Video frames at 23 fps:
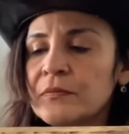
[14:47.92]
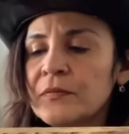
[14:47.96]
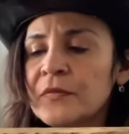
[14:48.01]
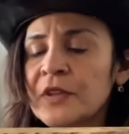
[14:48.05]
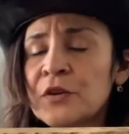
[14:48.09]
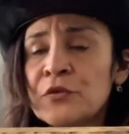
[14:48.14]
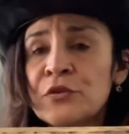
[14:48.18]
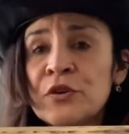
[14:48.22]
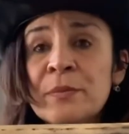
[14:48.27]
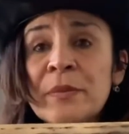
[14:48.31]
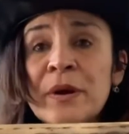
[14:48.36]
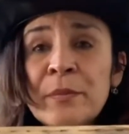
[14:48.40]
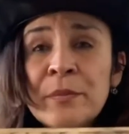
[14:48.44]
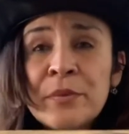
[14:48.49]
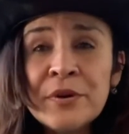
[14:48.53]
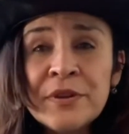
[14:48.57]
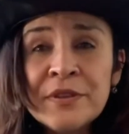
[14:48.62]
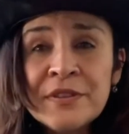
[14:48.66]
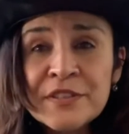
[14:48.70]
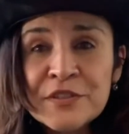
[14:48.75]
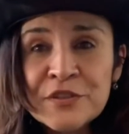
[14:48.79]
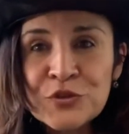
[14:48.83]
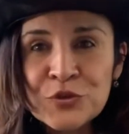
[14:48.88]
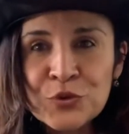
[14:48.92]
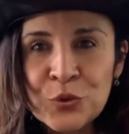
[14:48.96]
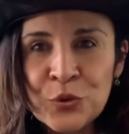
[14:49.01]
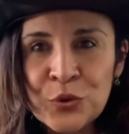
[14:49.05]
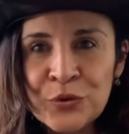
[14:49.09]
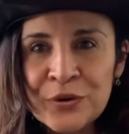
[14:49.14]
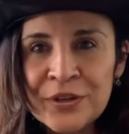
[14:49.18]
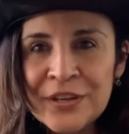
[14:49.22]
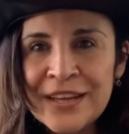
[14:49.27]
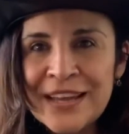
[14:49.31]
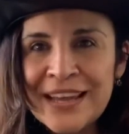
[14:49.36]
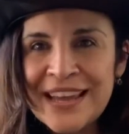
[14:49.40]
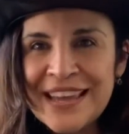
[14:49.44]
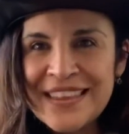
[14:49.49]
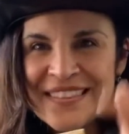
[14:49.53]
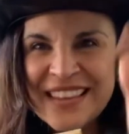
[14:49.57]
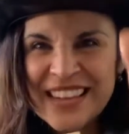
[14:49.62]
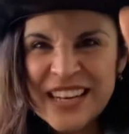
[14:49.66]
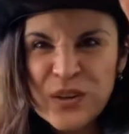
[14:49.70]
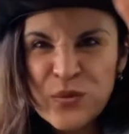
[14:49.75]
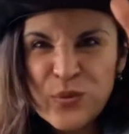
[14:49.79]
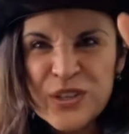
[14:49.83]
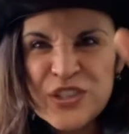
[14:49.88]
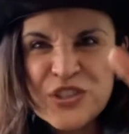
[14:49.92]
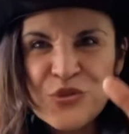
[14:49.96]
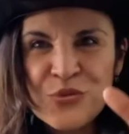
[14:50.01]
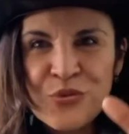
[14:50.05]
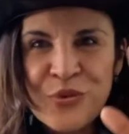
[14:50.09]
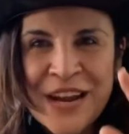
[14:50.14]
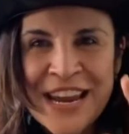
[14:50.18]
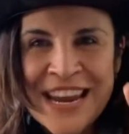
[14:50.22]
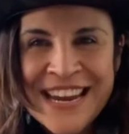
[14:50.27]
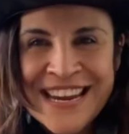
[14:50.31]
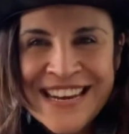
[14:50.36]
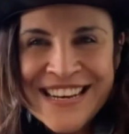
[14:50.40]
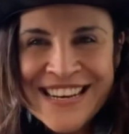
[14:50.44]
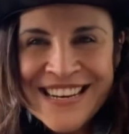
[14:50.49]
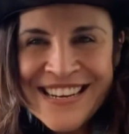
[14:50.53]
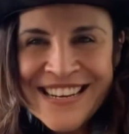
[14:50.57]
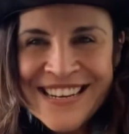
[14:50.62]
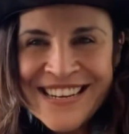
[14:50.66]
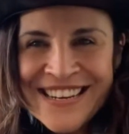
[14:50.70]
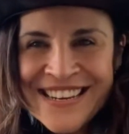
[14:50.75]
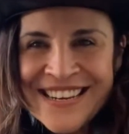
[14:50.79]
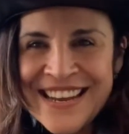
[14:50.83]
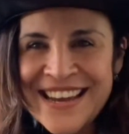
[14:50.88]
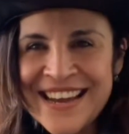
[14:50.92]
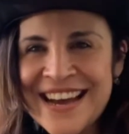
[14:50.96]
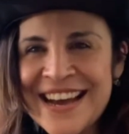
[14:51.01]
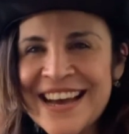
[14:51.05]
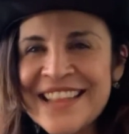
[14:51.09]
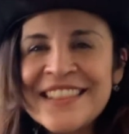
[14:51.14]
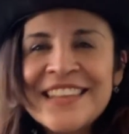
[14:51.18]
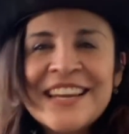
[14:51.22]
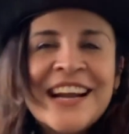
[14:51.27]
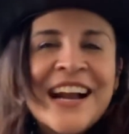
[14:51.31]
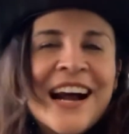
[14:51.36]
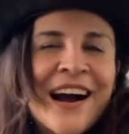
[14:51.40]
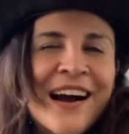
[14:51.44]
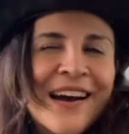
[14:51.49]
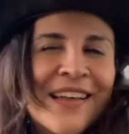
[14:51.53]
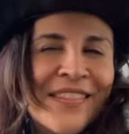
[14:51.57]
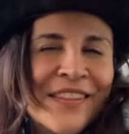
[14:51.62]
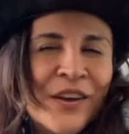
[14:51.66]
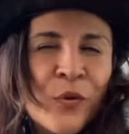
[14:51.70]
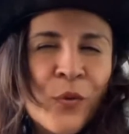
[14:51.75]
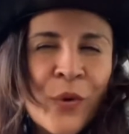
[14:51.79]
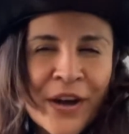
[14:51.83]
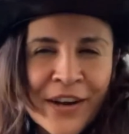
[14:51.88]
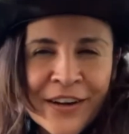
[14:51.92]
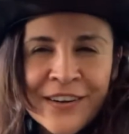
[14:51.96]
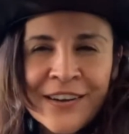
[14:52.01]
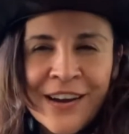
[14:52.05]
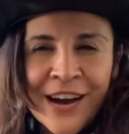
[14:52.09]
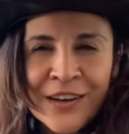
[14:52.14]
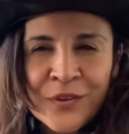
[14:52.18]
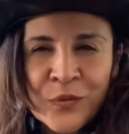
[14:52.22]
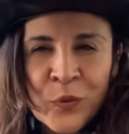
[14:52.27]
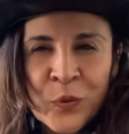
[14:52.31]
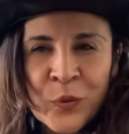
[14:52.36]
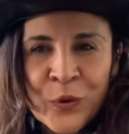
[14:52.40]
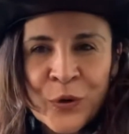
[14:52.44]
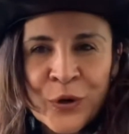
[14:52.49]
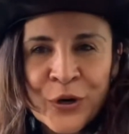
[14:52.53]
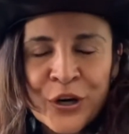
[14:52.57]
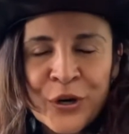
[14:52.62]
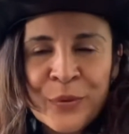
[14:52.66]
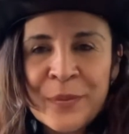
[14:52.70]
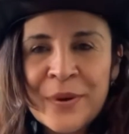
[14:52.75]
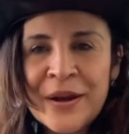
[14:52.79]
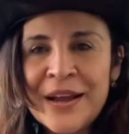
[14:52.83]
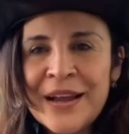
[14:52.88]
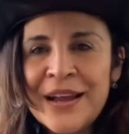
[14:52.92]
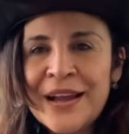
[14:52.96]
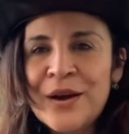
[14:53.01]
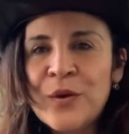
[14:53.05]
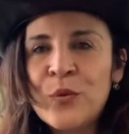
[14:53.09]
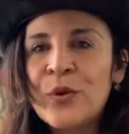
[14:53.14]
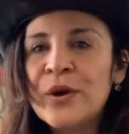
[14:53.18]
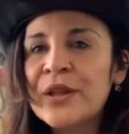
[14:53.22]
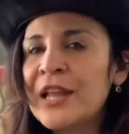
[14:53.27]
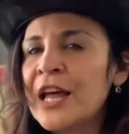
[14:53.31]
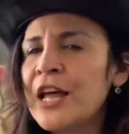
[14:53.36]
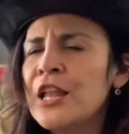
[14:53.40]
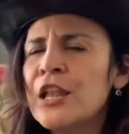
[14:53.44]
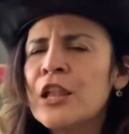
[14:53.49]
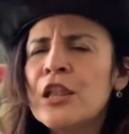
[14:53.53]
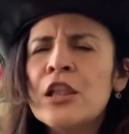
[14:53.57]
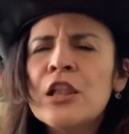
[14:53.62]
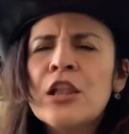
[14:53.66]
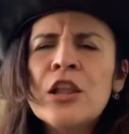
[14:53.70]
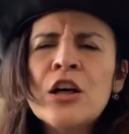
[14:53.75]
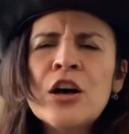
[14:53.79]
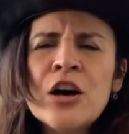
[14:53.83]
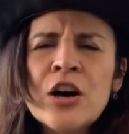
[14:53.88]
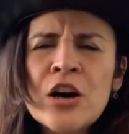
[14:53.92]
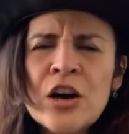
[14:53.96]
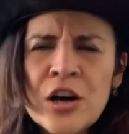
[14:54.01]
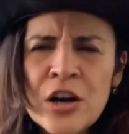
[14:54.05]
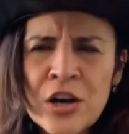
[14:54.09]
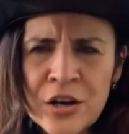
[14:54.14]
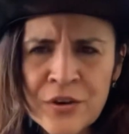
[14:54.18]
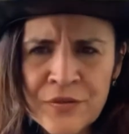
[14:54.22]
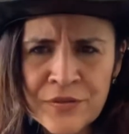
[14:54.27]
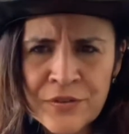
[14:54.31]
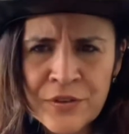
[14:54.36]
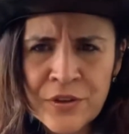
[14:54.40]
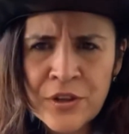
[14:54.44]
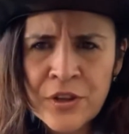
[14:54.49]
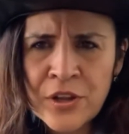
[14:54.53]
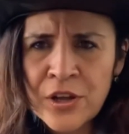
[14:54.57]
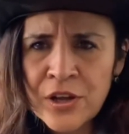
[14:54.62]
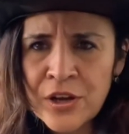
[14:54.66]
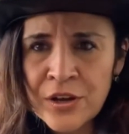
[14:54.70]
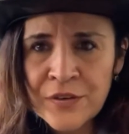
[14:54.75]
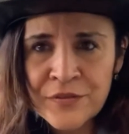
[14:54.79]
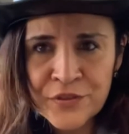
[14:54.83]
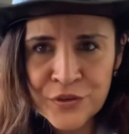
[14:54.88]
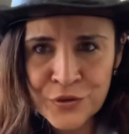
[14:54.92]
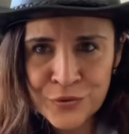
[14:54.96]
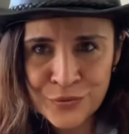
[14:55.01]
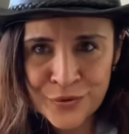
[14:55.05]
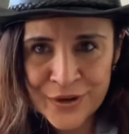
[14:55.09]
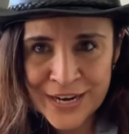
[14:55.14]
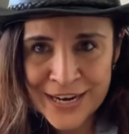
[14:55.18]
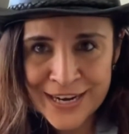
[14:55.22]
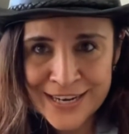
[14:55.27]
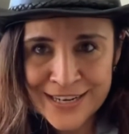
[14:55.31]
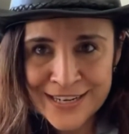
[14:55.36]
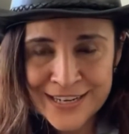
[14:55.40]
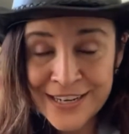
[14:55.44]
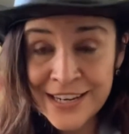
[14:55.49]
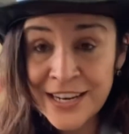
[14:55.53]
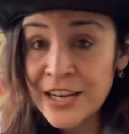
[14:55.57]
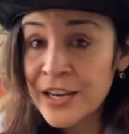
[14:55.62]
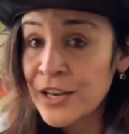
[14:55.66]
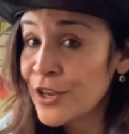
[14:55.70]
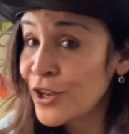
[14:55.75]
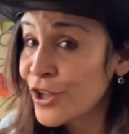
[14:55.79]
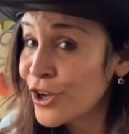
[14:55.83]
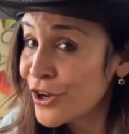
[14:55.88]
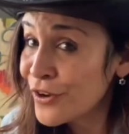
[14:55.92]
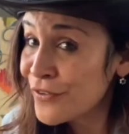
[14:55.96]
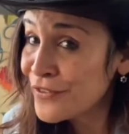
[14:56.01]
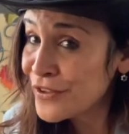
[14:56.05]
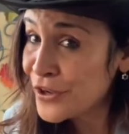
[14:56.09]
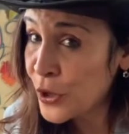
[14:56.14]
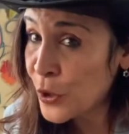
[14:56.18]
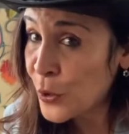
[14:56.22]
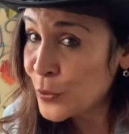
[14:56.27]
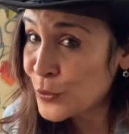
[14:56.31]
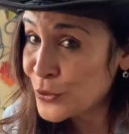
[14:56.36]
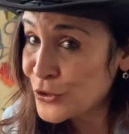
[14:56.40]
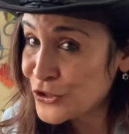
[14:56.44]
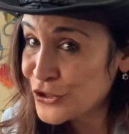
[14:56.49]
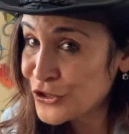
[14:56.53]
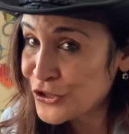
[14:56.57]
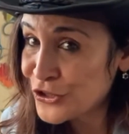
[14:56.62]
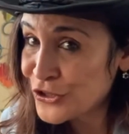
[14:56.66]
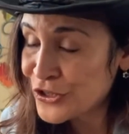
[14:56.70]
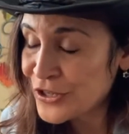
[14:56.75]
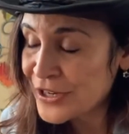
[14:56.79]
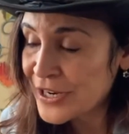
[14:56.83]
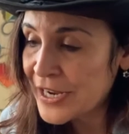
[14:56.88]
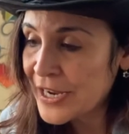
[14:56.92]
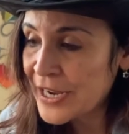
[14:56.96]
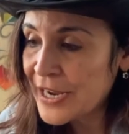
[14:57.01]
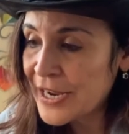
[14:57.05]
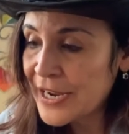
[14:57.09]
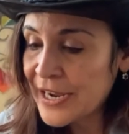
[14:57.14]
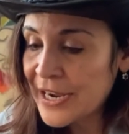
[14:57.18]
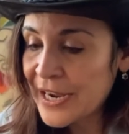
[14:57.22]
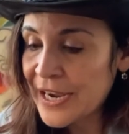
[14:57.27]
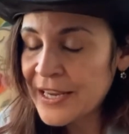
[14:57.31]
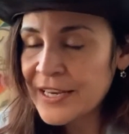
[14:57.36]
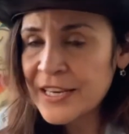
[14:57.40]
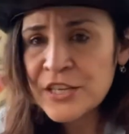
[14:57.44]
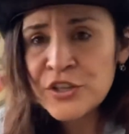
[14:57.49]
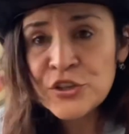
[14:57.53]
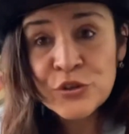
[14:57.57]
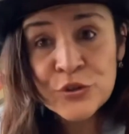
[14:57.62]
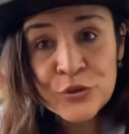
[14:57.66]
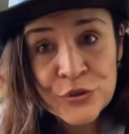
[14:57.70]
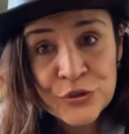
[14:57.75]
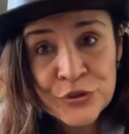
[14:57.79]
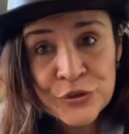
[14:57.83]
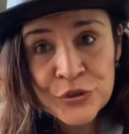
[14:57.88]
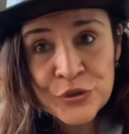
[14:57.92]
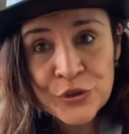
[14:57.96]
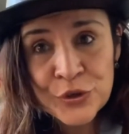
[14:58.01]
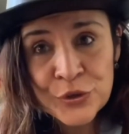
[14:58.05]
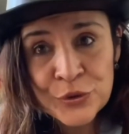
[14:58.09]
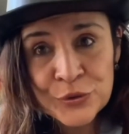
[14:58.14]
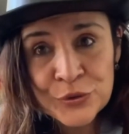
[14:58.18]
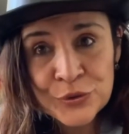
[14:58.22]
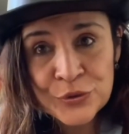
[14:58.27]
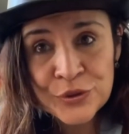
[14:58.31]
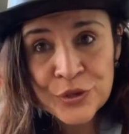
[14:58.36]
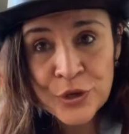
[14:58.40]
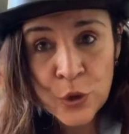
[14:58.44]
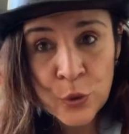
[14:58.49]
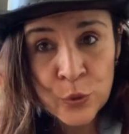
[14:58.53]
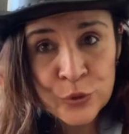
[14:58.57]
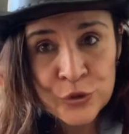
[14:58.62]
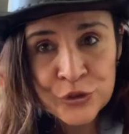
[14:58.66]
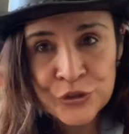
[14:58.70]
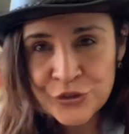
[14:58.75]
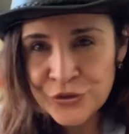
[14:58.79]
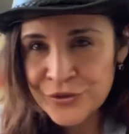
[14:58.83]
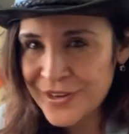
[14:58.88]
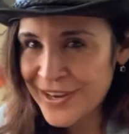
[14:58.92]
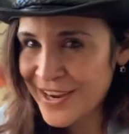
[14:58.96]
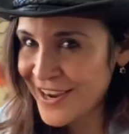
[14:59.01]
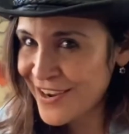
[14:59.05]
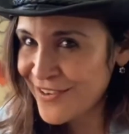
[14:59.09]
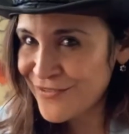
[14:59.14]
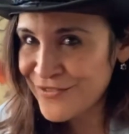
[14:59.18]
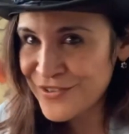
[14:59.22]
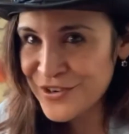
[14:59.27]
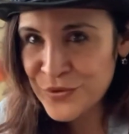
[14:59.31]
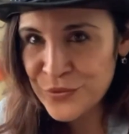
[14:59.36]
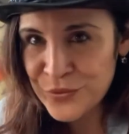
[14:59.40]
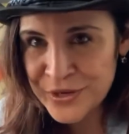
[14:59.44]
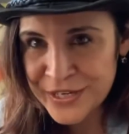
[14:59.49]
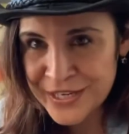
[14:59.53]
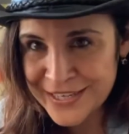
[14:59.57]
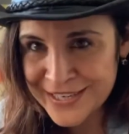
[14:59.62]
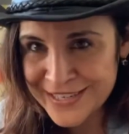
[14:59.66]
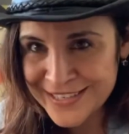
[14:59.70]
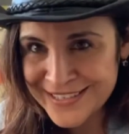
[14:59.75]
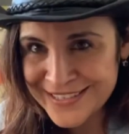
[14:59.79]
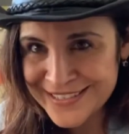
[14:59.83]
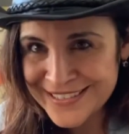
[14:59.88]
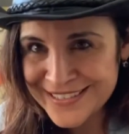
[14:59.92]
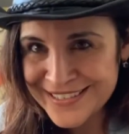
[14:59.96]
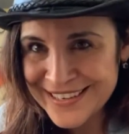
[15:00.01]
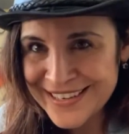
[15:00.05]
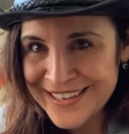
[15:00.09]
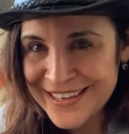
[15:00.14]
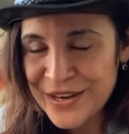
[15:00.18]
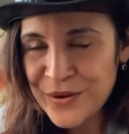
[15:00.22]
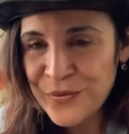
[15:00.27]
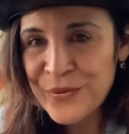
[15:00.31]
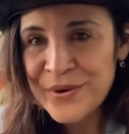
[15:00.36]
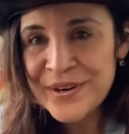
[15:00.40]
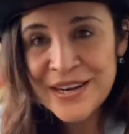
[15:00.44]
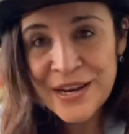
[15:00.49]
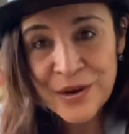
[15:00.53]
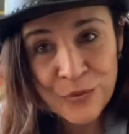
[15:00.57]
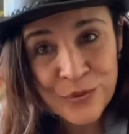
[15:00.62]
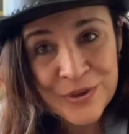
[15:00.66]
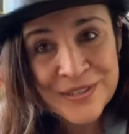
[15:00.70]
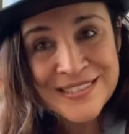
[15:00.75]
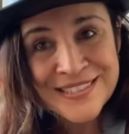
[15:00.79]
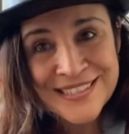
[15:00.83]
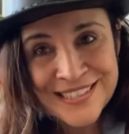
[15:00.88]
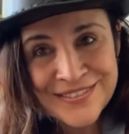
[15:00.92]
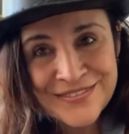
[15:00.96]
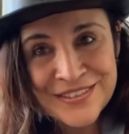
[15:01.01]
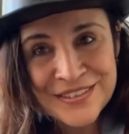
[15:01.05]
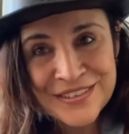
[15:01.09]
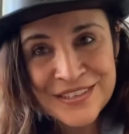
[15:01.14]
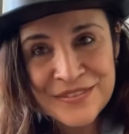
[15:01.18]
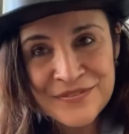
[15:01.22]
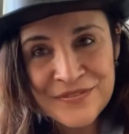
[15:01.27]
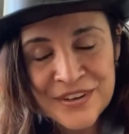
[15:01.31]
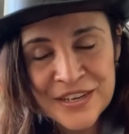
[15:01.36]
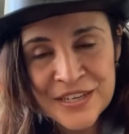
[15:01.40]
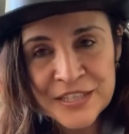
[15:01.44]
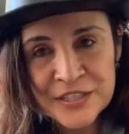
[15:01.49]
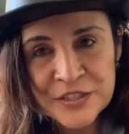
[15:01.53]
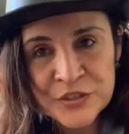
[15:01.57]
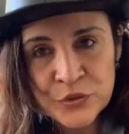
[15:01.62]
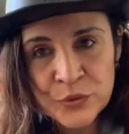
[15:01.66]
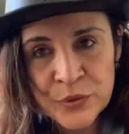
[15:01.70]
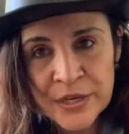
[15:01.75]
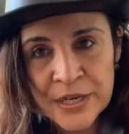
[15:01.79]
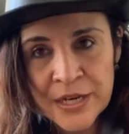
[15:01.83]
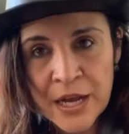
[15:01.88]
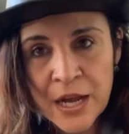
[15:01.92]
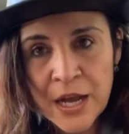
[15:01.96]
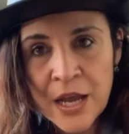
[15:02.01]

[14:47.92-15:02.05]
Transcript: Remember in the story that it was raining and the water got warm? Well, I love the rain, and I love the ocean. And I used to go to the ocean every weekend when I was living in Venezuela.